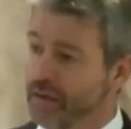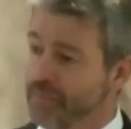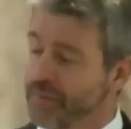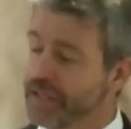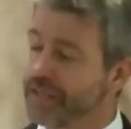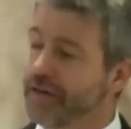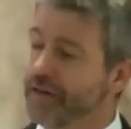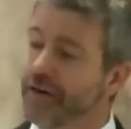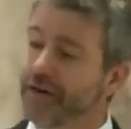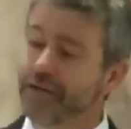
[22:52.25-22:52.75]

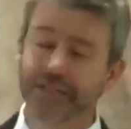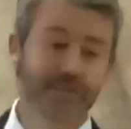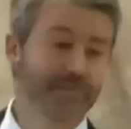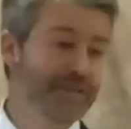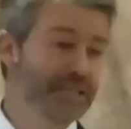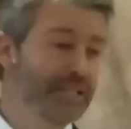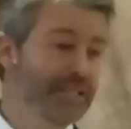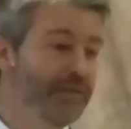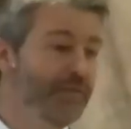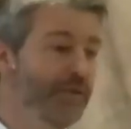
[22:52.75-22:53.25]
But
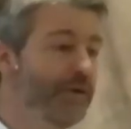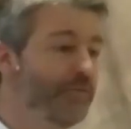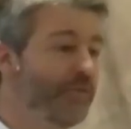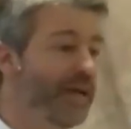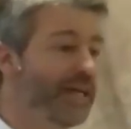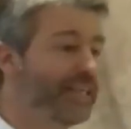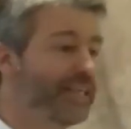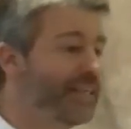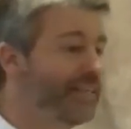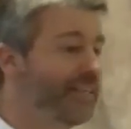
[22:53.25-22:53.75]
ultimately we
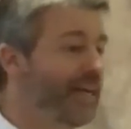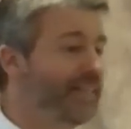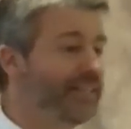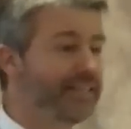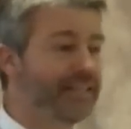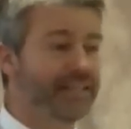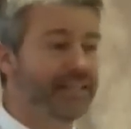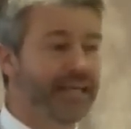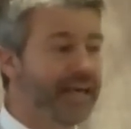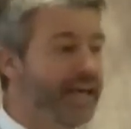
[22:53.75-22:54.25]

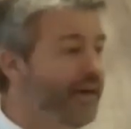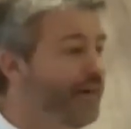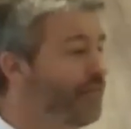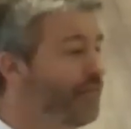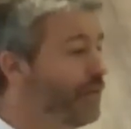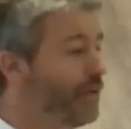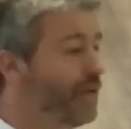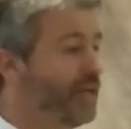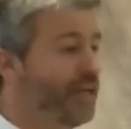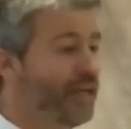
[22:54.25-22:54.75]
recognize that
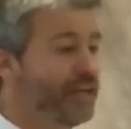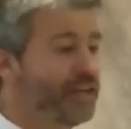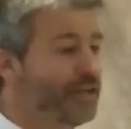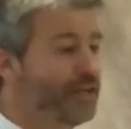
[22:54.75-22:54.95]
every